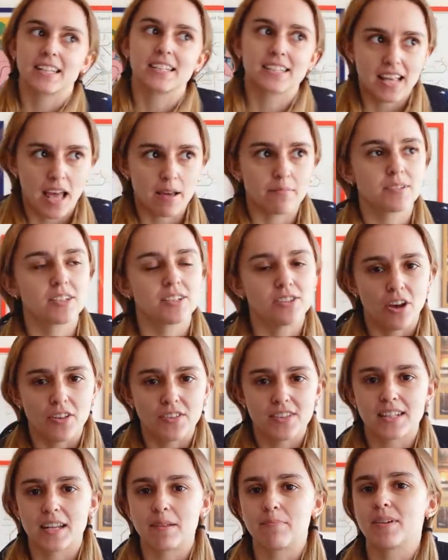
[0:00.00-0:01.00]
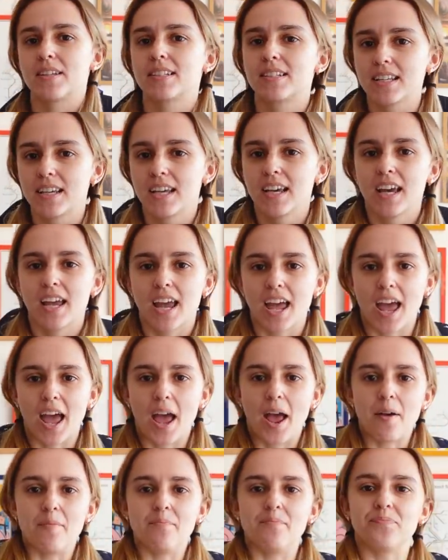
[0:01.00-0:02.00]
except not slippers,
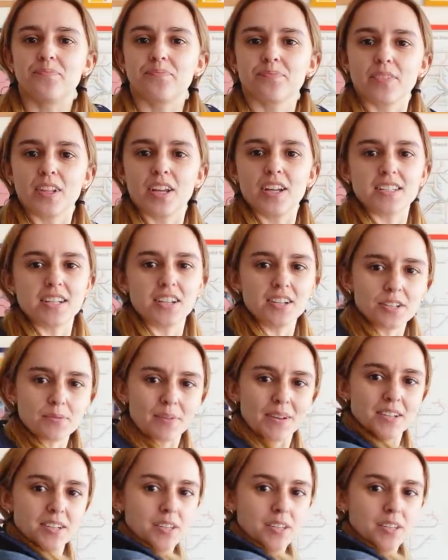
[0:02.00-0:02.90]
because I just went